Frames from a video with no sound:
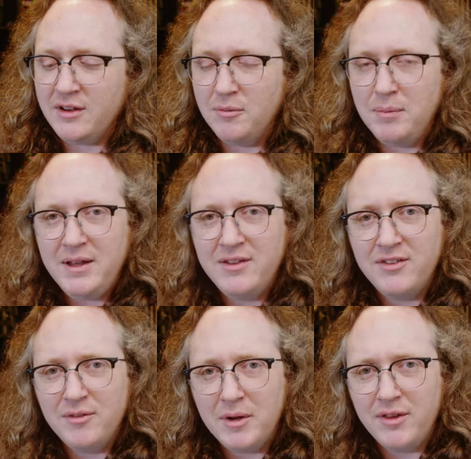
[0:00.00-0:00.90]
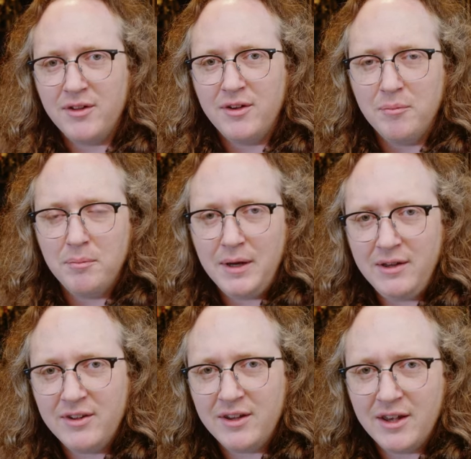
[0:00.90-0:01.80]
And compared to some other
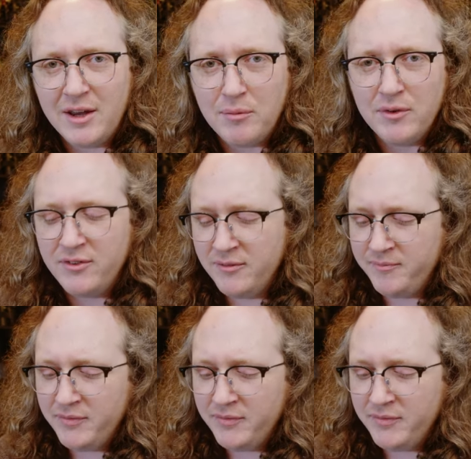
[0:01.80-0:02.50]
competing cameras,